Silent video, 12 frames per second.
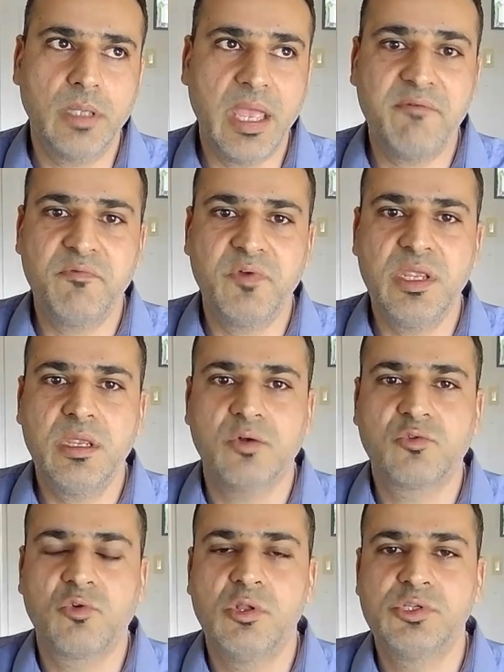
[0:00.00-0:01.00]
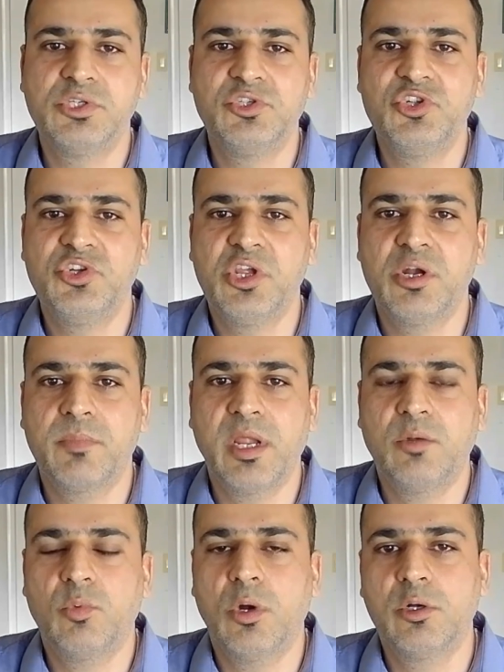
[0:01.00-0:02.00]
every controls engineer
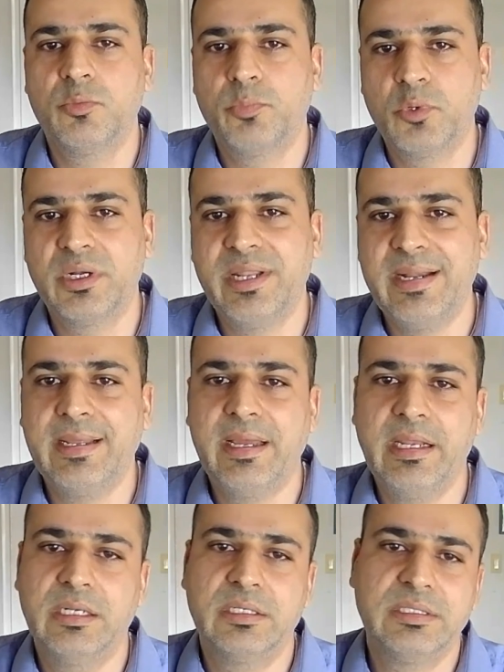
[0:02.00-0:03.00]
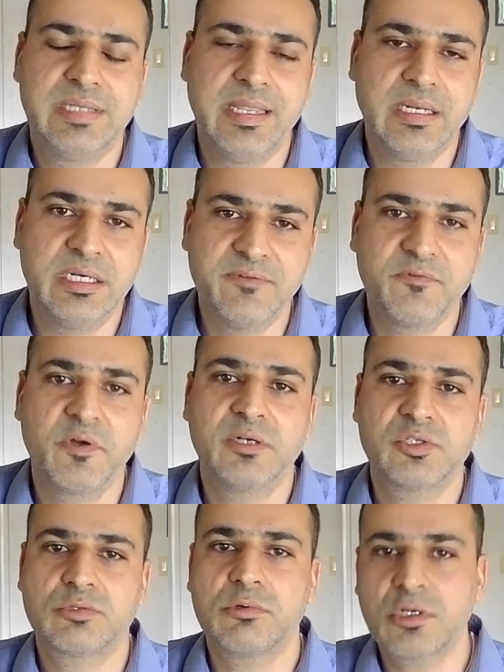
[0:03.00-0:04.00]
might want to put data in a
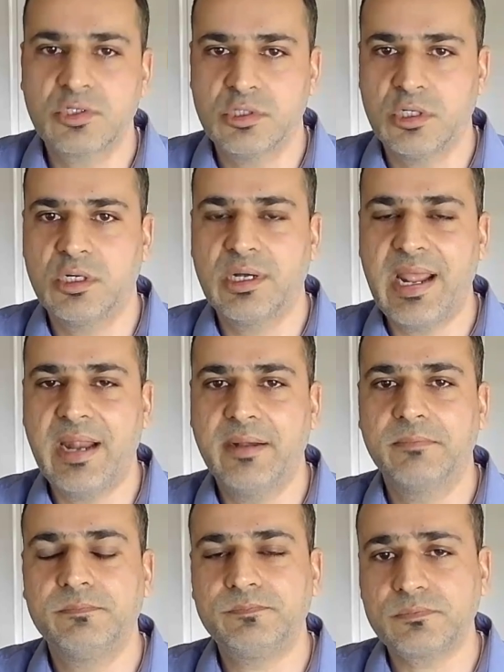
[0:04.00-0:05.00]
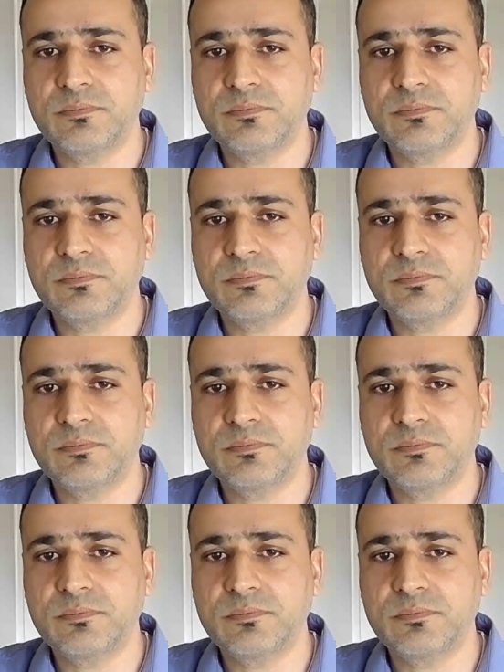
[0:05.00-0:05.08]
different structure and